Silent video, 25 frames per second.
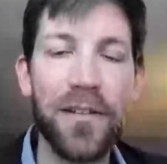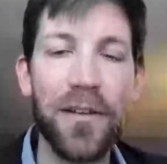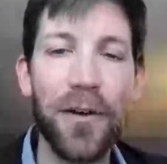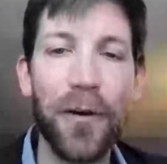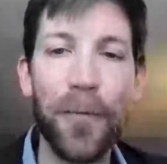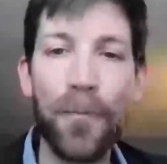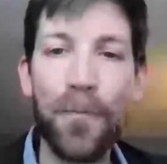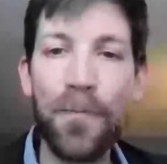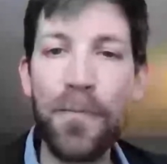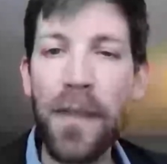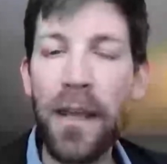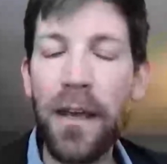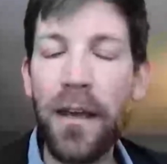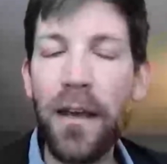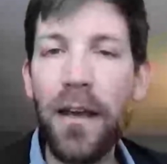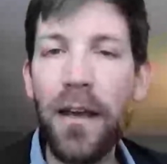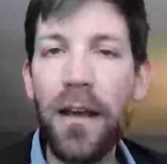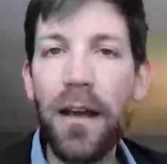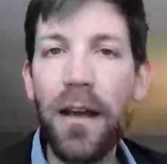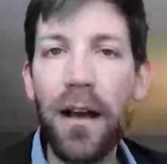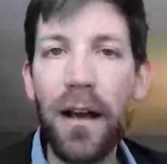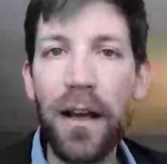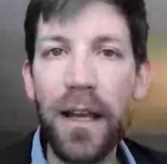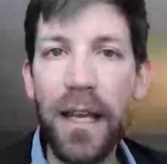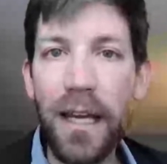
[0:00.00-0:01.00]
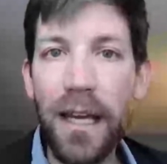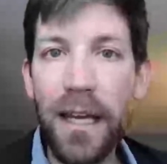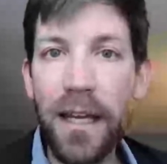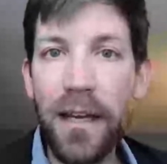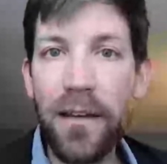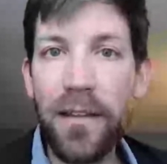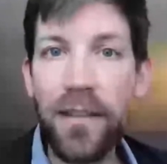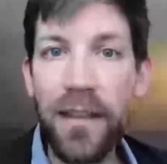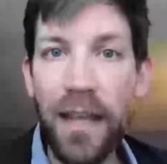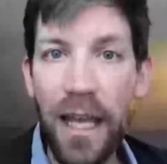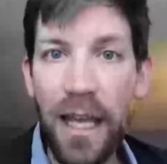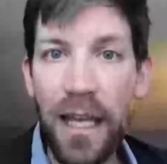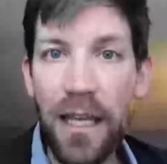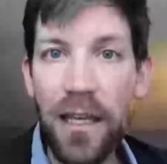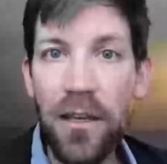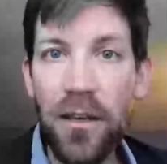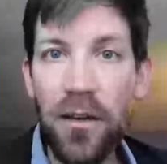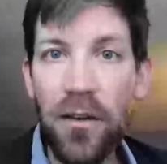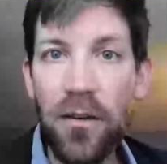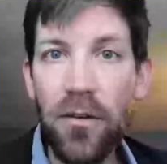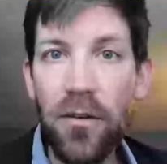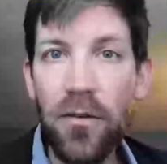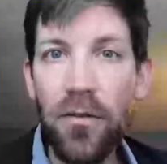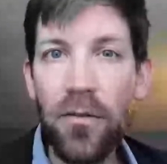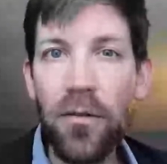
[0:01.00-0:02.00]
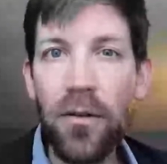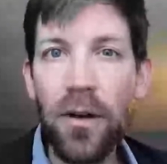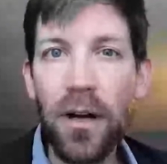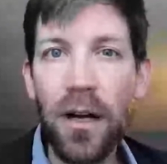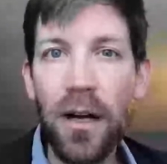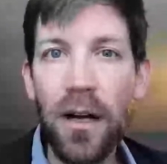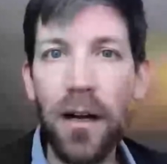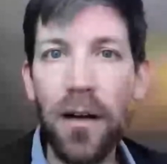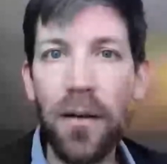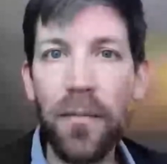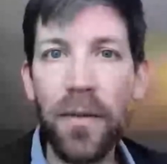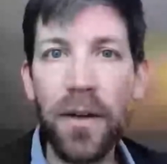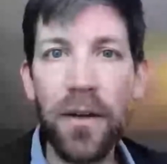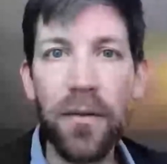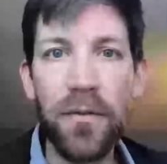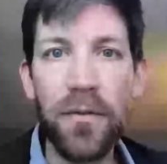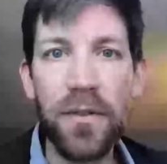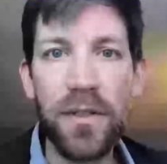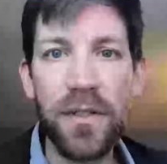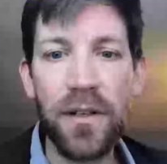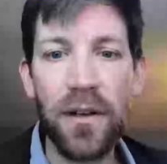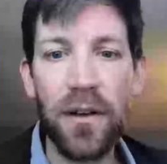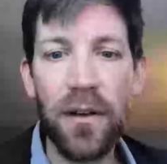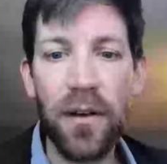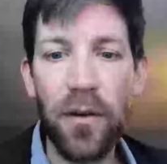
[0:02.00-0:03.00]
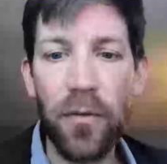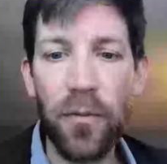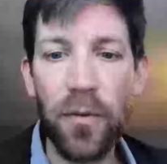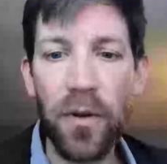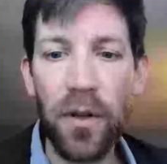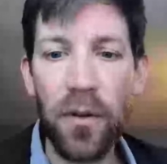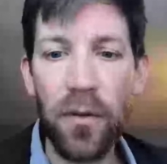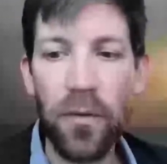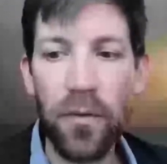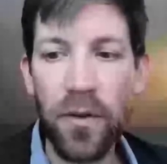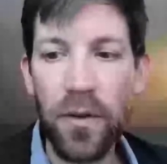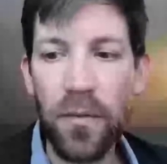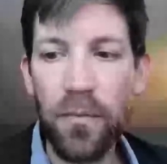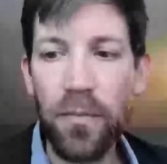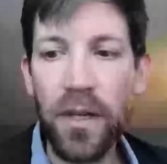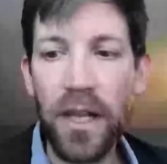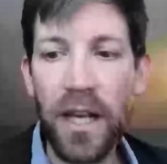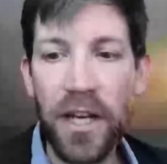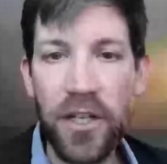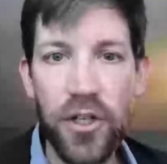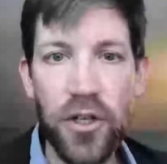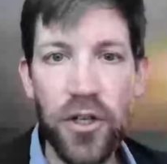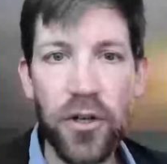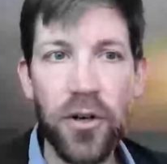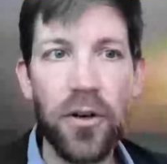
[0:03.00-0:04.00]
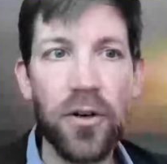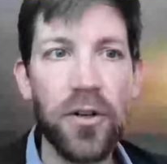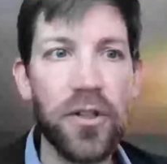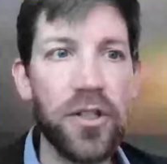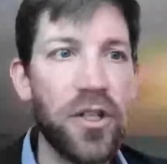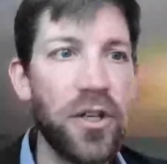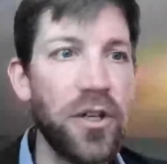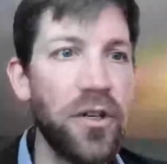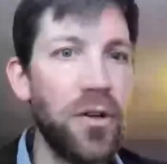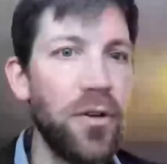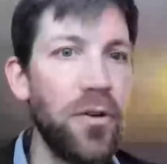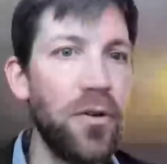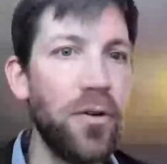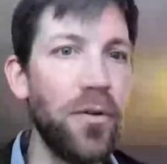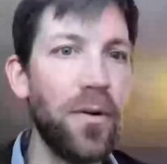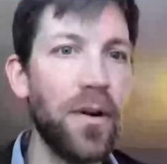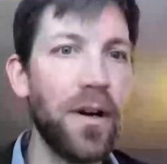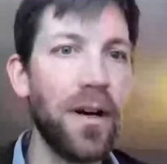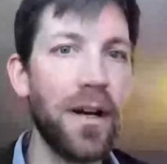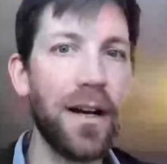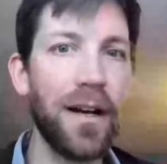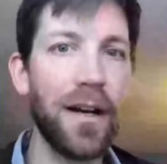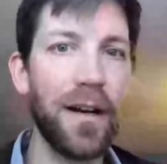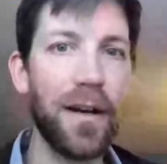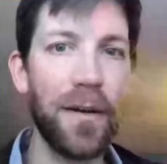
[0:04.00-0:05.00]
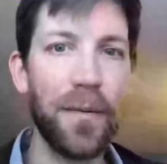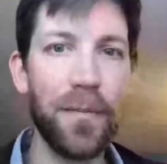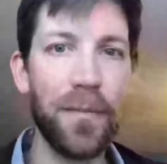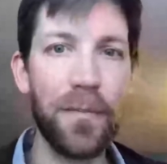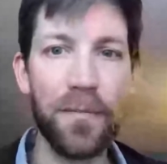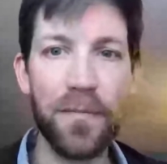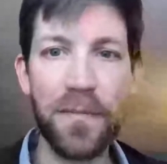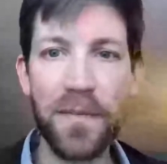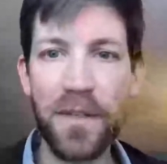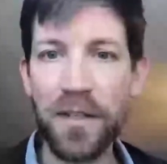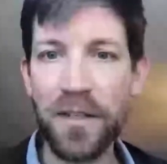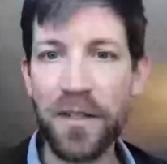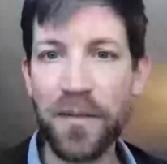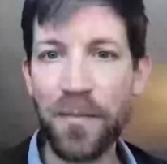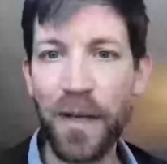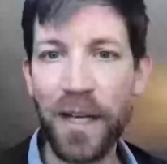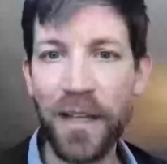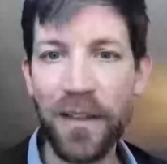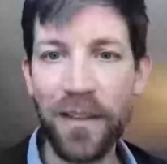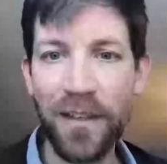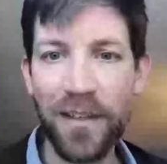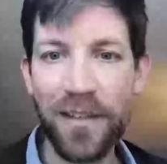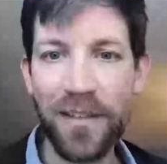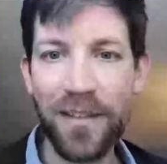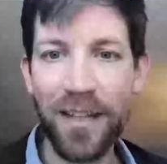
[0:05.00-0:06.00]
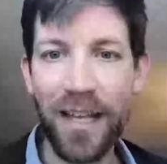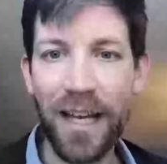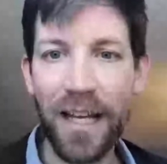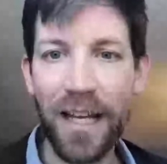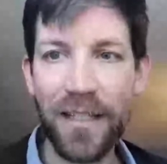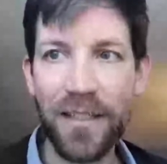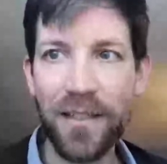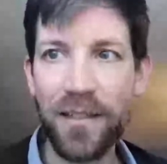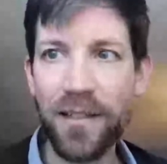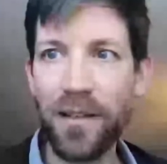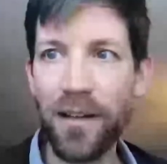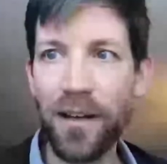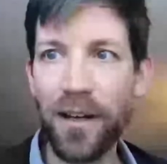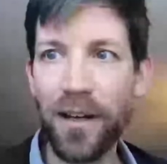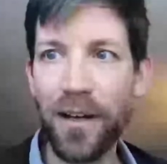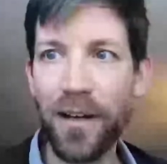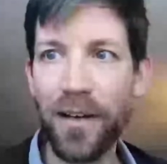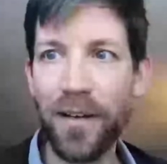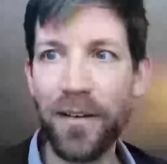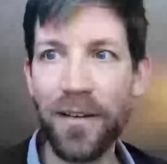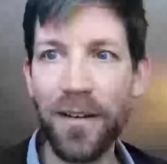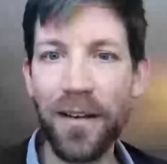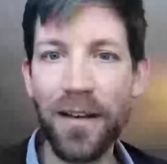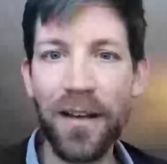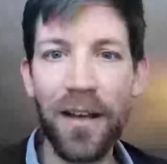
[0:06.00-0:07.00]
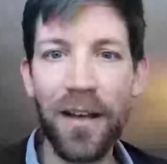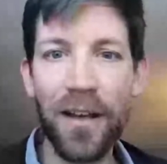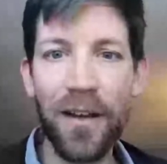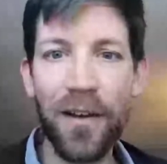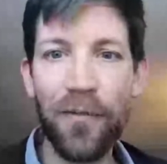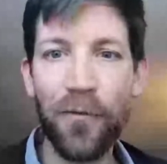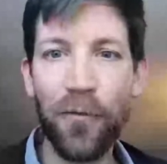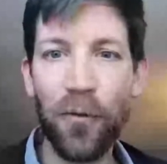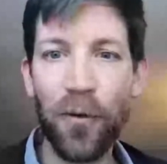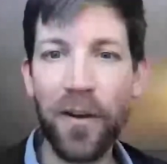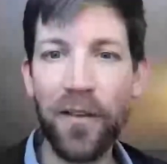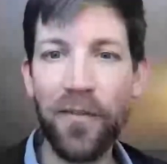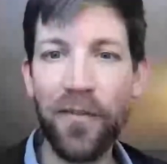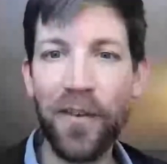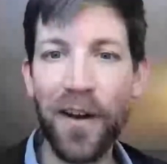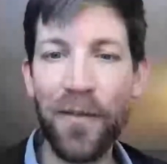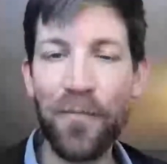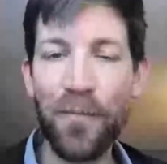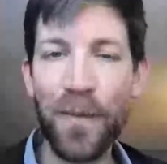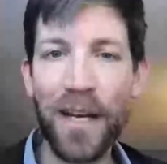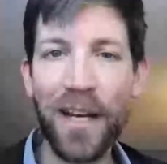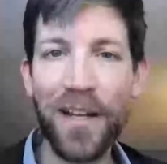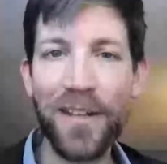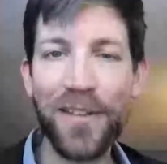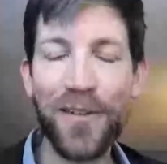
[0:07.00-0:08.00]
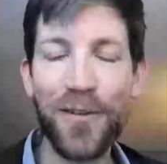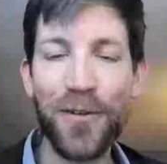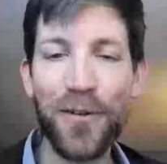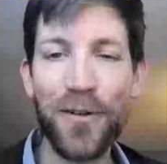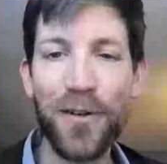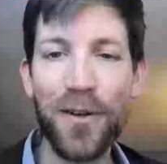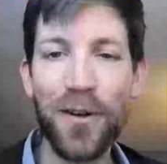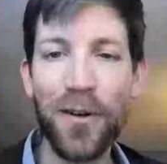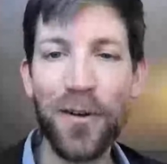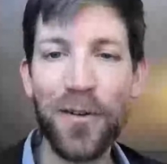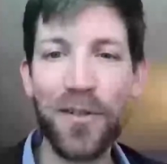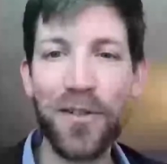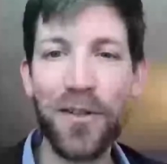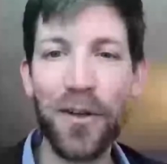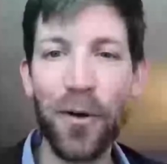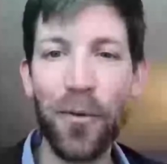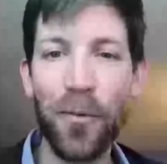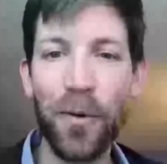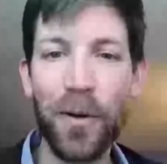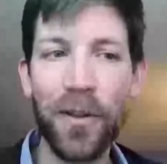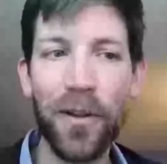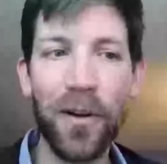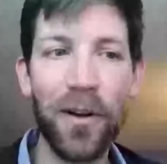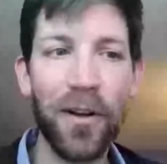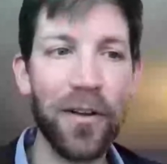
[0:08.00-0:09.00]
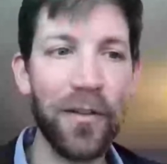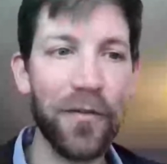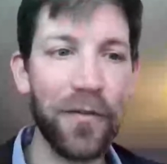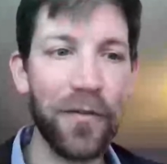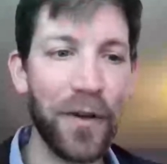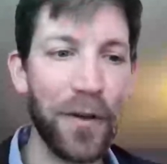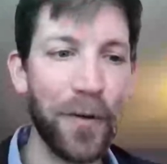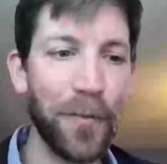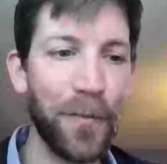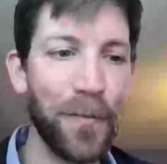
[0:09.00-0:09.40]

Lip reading: So again, thank you. It was a real pleasure to spend this last 45 minutes or so with all of you.